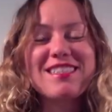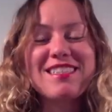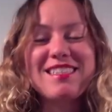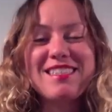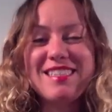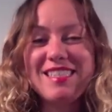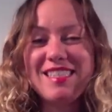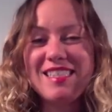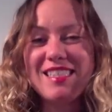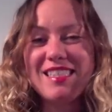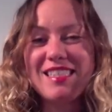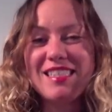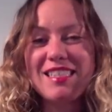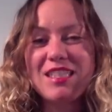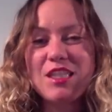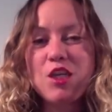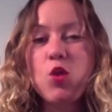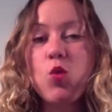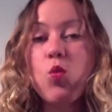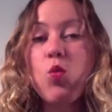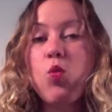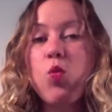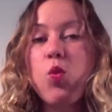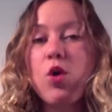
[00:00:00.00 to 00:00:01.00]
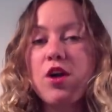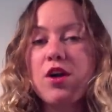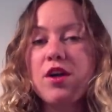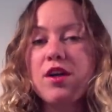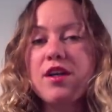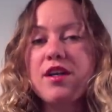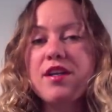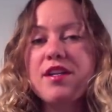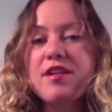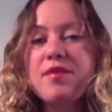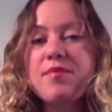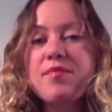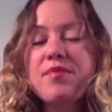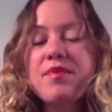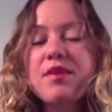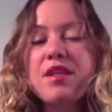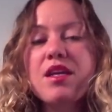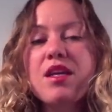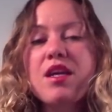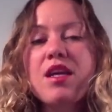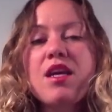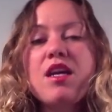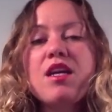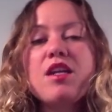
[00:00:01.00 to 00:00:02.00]
D, word.
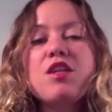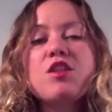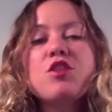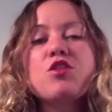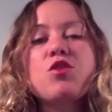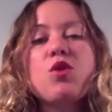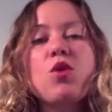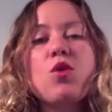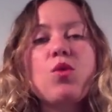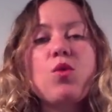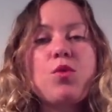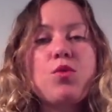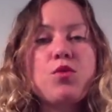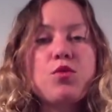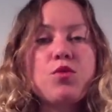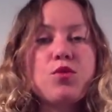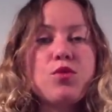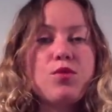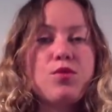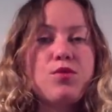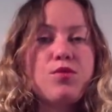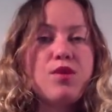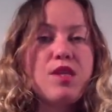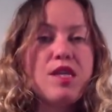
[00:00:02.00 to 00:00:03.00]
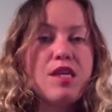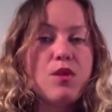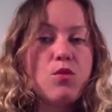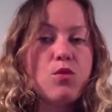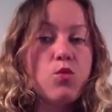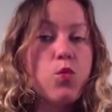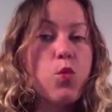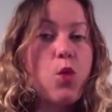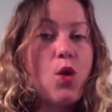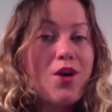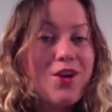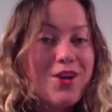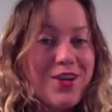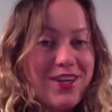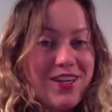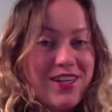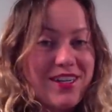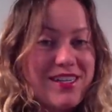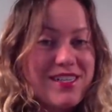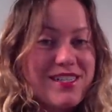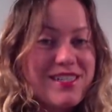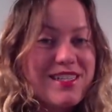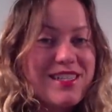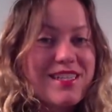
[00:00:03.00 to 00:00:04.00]
So the
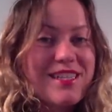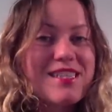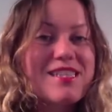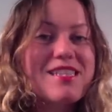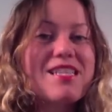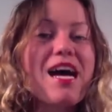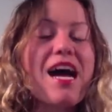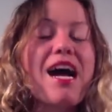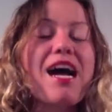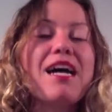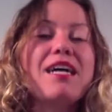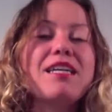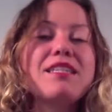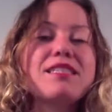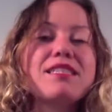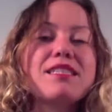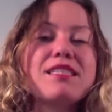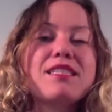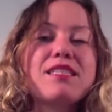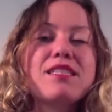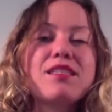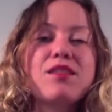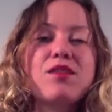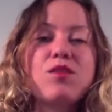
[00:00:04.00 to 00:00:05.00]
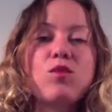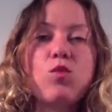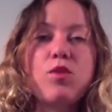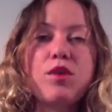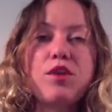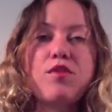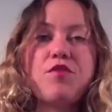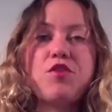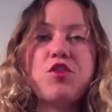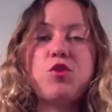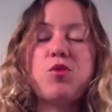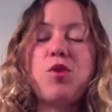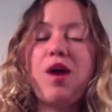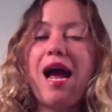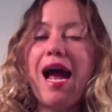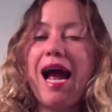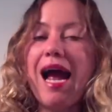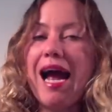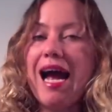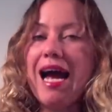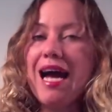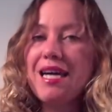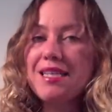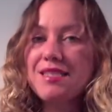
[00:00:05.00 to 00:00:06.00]
word that one of you
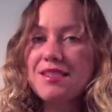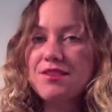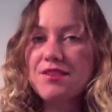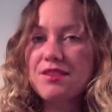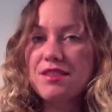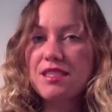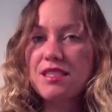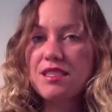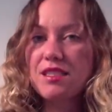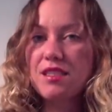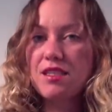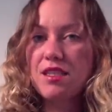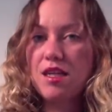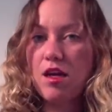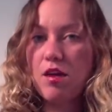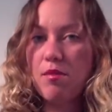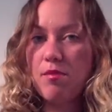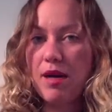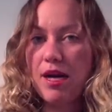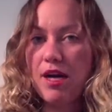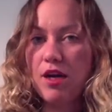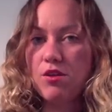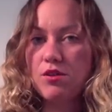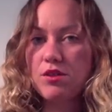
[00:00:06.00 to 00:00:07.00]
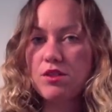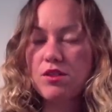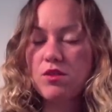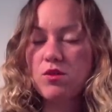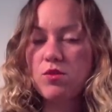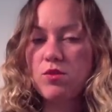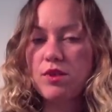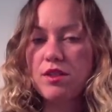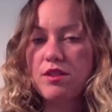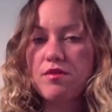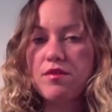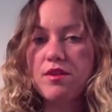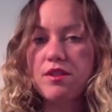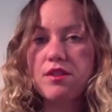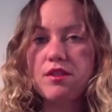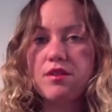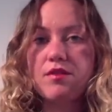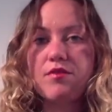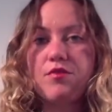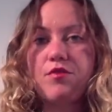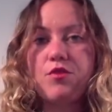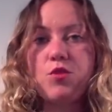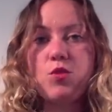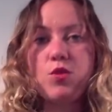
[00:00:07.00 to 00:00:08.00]
asked about, one of the
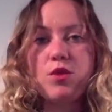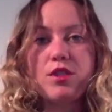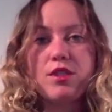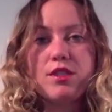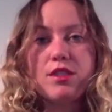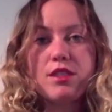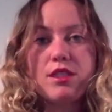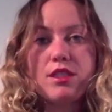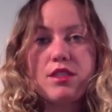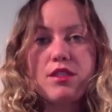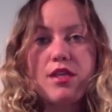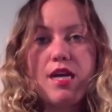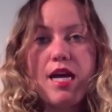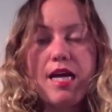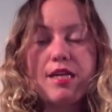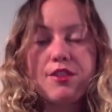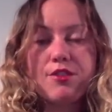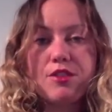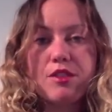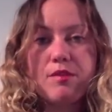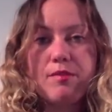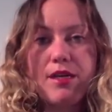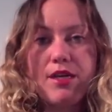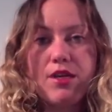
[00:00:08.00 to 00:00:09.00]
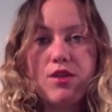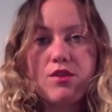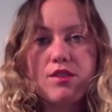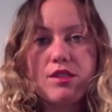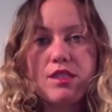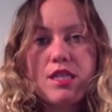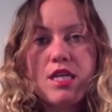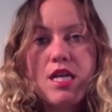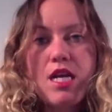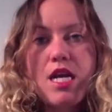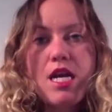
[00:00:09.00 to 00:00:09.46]
viewers asked about,